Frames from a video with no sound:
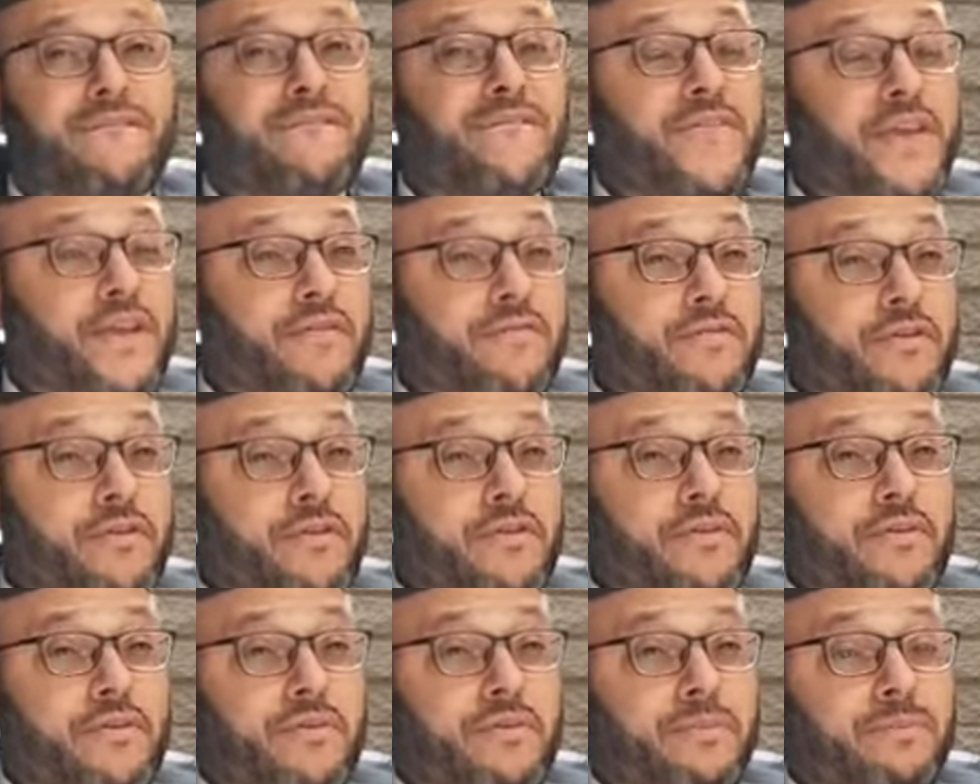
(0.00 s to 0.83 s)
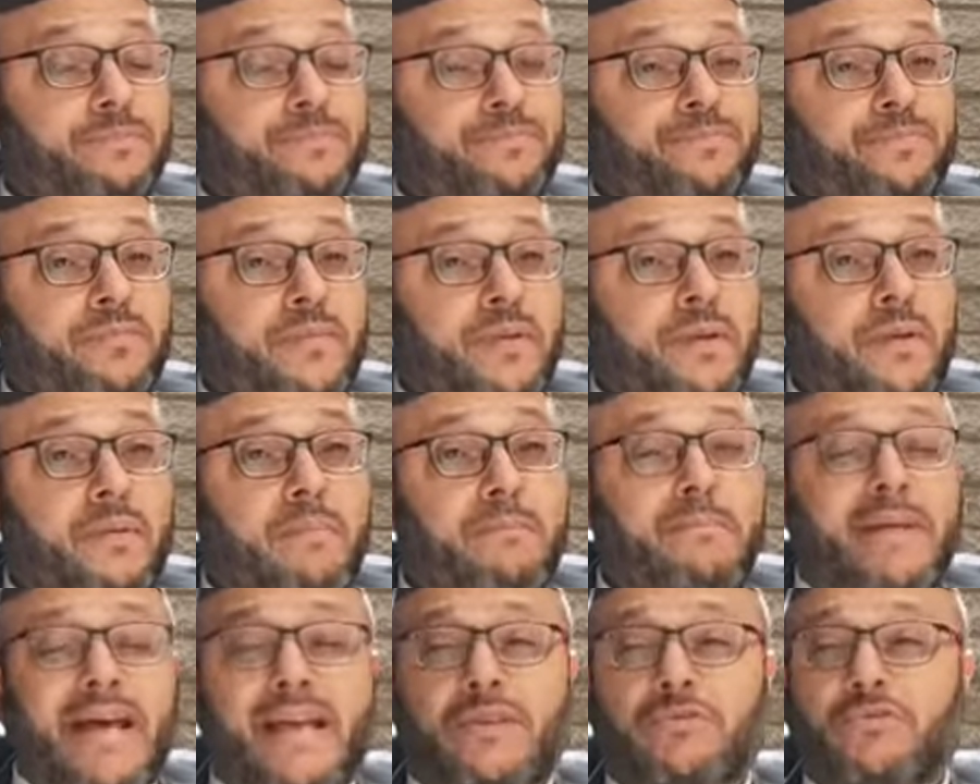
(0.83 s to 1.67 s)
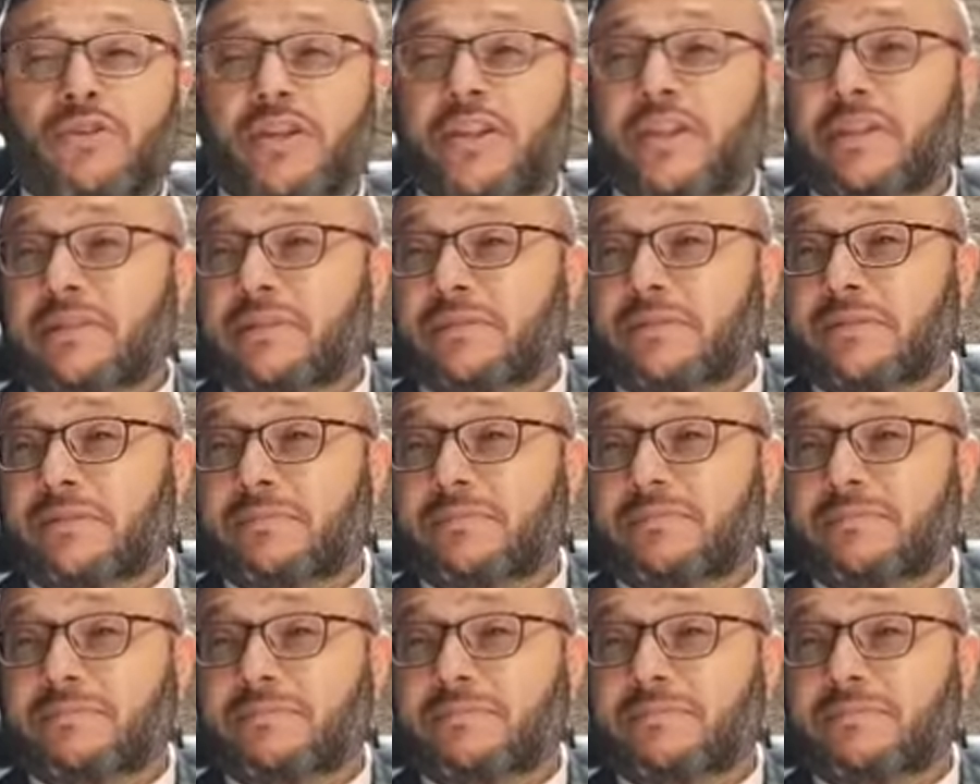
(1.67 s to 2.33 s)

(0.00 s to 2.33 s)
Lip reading: Fever? Bedridden?